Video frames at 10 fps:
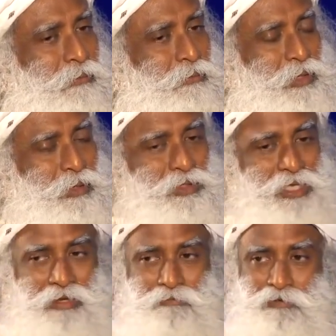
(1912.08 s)
Because
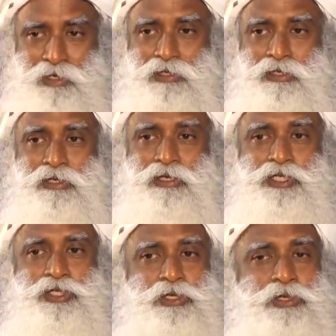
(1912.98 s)
every other
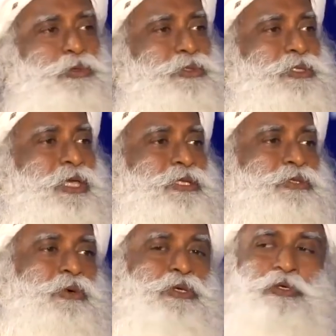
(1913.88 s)
creature knows there is
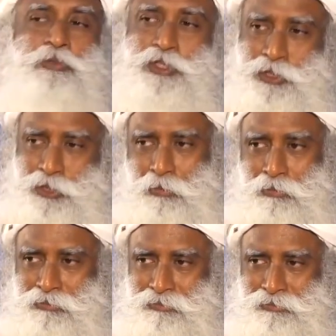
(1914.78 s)
going to be a storm.
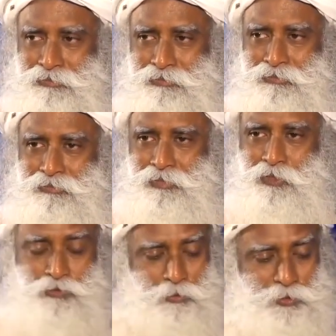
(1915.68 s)

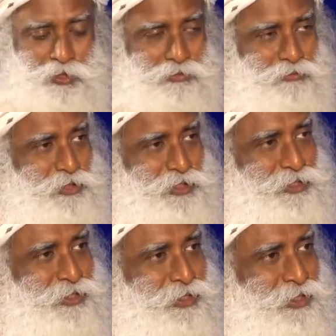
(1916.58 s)
If you observe the
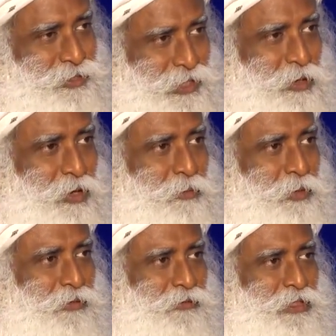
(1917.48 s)
fish, they're all
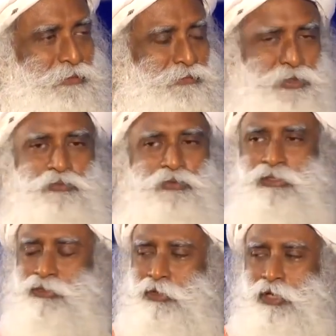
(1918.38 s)
behaving… You know,
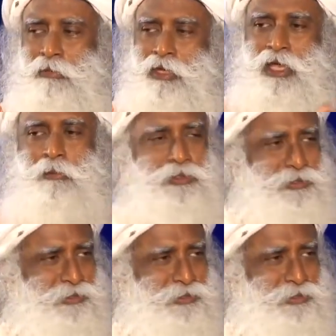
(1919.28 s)
when tsunami happened